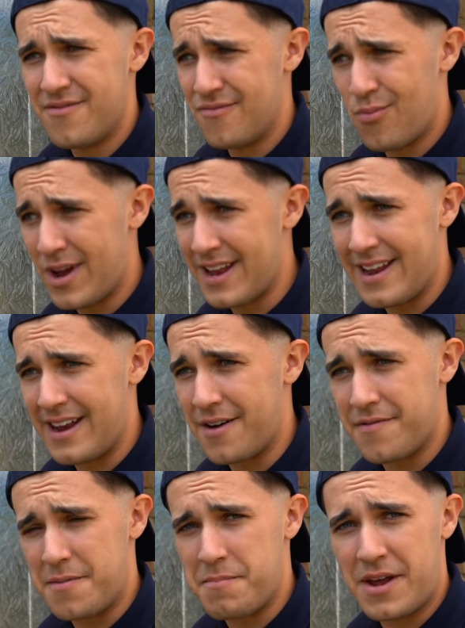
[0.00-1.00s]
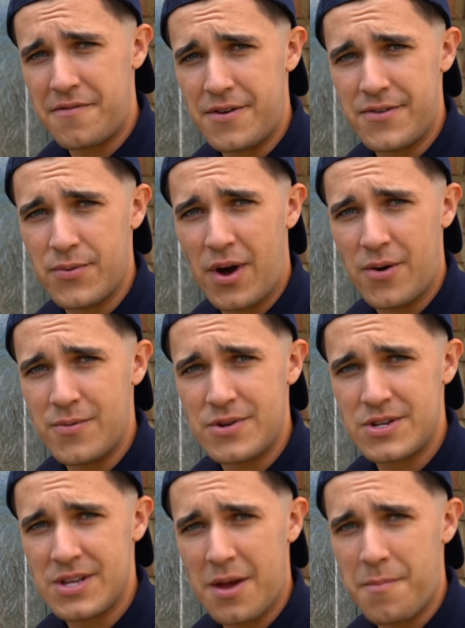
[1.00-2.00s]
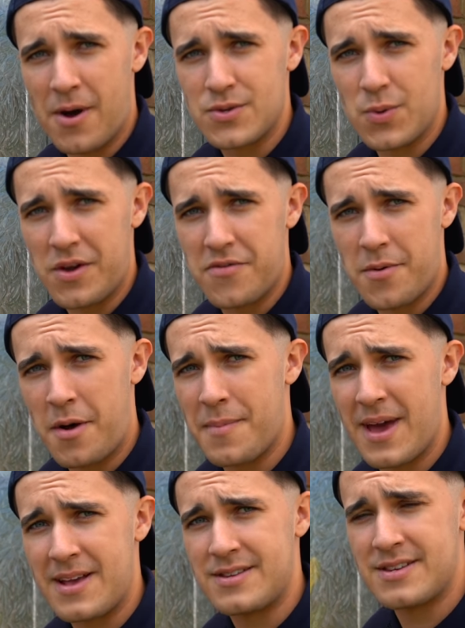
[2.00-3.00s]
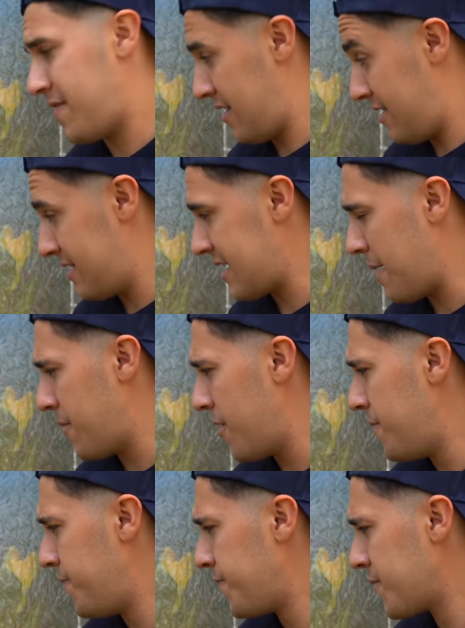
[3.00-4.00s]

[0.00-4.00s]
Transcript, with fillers: weirdly enough in Bedford as well, which is like miles away from our base, fitting in a Tatmo.